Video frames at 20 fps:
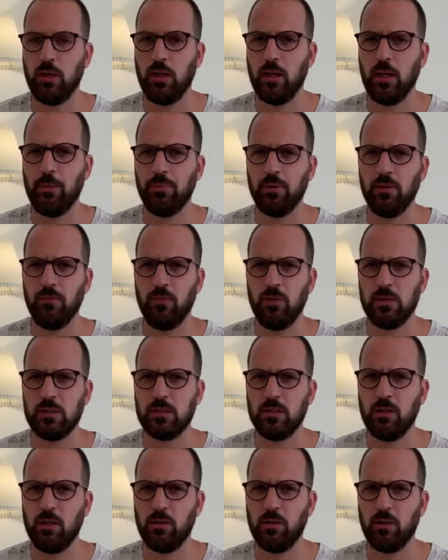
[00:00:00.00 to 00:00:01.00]
I believe
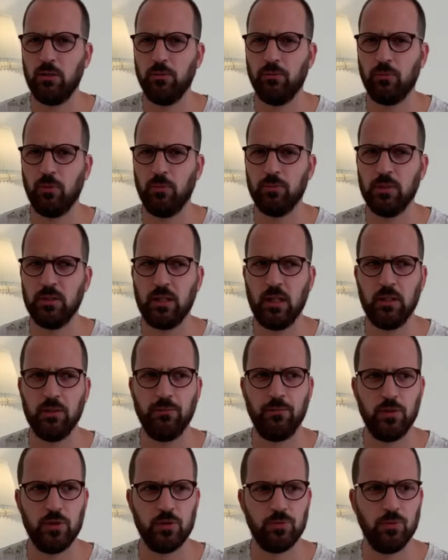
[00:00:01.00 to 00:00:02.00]
it's an article from the
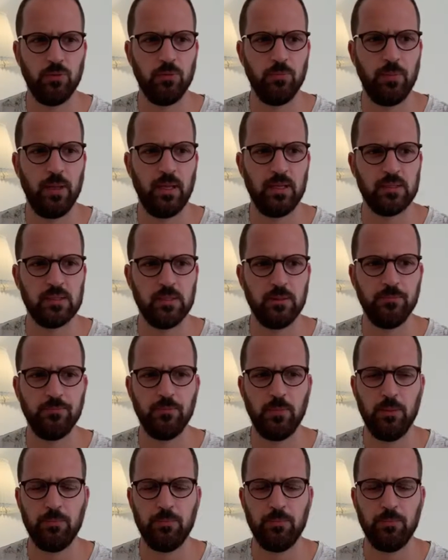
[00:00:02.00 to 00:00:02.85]
Televisual magazine.